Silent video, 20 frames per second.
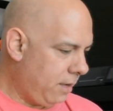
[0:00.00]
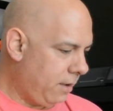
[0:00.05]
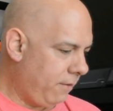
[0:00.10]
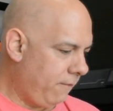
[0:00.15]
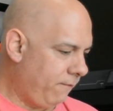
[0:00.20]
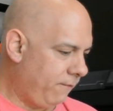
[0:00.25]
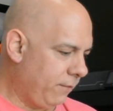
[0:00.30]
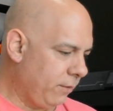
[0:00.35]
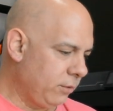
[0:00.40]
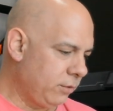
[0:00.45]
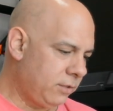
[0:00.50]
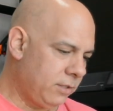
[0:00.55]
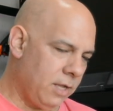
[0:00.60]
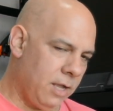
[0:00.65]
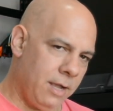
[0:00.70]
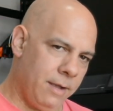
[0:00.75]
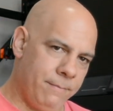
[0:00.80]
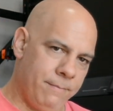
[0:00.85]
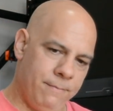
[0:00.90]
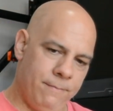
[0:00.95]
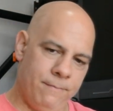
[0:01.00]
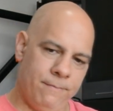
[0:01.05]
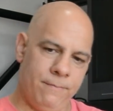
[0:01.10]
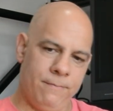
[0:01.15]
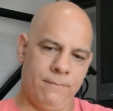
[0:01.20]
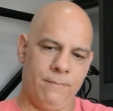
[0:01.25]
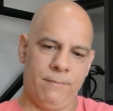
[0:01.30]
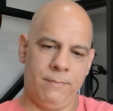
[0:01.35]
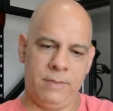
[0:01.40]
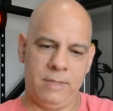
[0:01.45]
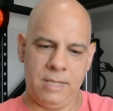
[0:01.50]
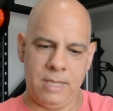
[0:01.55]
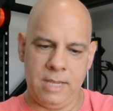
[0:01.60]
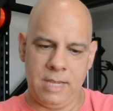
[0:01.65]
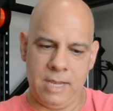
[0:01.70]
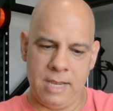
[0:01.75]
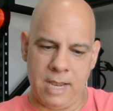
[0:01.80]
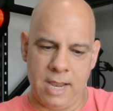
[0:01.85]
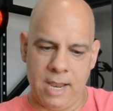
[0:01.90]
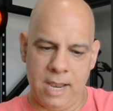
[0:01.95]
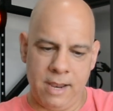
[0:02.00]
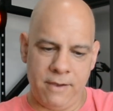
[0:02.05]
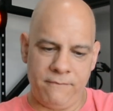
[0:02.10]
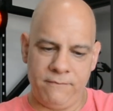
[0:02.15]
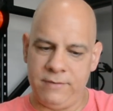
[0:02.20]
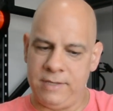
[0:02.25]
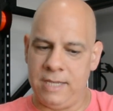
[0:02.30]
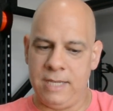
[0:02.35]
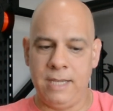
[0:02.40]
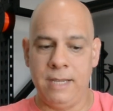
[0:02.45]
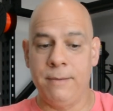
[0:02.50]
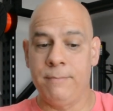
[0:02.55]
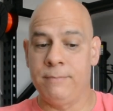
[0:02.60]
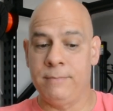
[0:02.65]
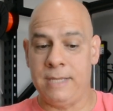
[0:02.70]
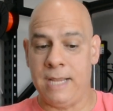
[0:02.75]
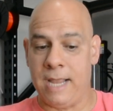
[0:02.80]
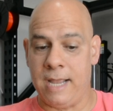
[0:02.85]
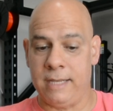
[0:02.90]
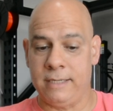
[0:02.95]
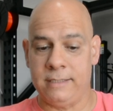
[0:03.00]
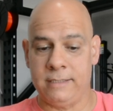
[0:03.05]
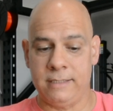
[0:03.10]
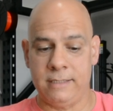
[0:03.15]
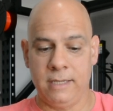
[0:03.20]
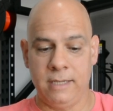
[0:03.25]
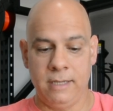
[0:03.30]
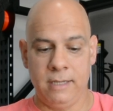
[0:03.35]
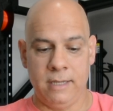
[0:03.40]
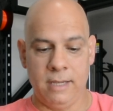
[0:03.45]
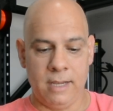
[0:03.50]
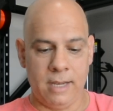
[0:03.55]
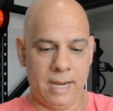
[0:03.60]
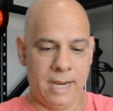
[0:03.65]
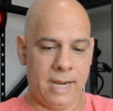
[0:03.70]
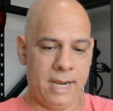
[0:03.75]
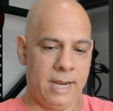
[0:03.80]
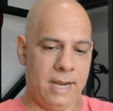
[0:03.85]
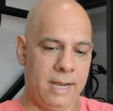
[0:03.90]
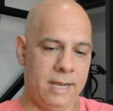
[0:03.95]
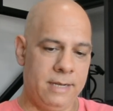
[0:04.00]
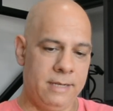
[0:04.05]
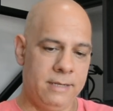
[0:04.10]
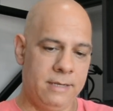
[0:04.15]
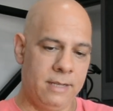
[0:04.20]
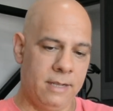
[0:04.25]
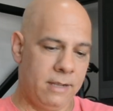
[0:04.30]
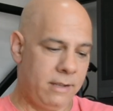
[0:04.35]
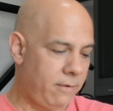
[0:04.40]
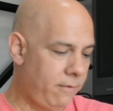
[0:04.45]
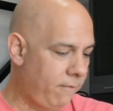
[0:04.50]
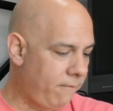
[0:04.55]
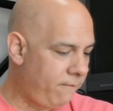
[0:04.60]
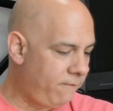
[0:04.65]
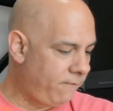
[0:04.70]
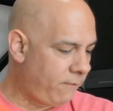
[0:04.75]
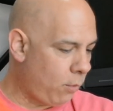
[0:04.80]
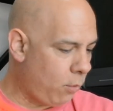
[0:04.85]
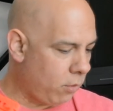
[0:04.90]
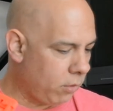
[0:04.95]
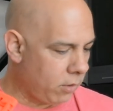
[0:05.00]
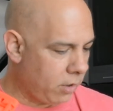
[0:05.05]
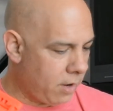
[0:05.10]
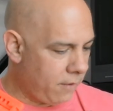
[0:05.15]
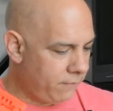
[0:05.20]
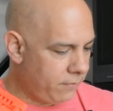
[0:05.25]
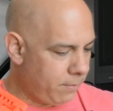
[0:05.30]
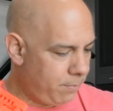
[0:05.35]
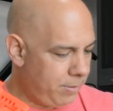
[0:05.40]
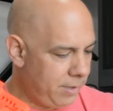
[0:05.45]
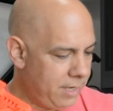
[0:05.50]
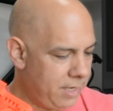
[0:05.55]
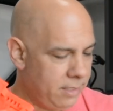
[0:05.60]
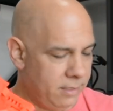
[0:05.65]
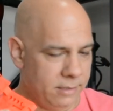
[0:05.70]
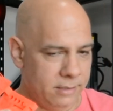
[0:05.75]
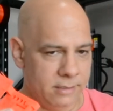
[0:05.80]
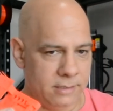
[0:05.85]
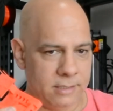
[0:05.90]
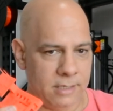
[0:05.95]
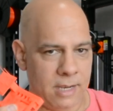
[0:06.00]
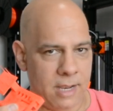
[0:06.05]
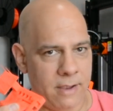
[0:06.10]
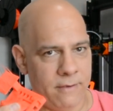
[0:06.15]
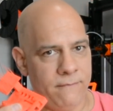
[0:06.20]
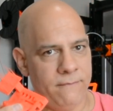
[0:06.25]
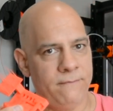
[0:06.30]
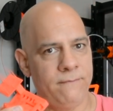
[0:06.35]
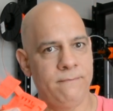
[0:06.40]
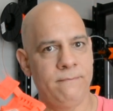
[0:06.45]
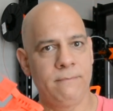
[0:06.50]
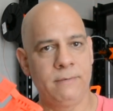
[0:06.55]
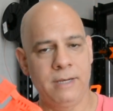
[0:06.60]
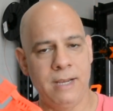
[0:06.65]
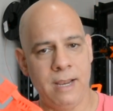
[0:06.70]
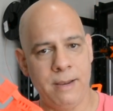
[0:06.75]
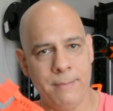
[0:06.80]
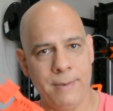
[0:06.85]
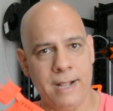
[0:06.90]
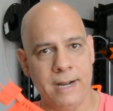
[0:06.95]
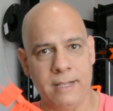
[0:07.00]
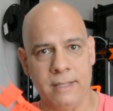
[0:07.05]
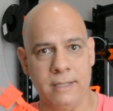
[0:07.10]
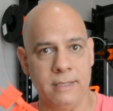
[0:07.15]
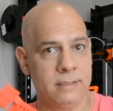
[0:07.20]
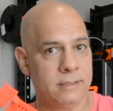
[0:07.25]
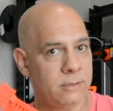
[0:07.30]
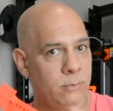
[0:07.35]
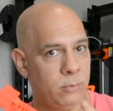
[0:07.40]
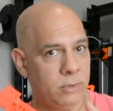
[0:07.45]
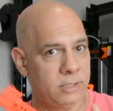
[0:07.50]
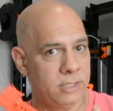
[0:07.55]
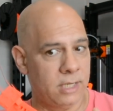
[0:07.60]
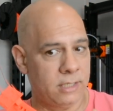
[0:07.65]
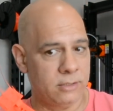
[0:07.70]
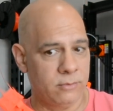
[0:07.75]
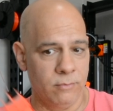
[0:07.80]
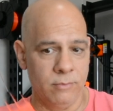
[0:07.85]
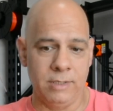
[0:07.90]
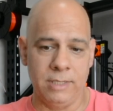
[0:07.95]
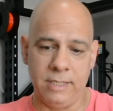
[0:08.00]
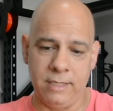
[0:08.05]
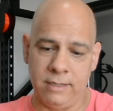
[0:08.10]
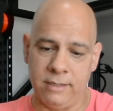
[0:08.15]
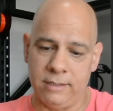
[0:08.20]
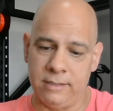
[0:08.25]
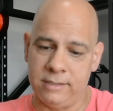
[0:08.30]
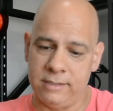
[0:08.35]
First up, the FDM test, and 4 of the pins came out of this, which that's a really good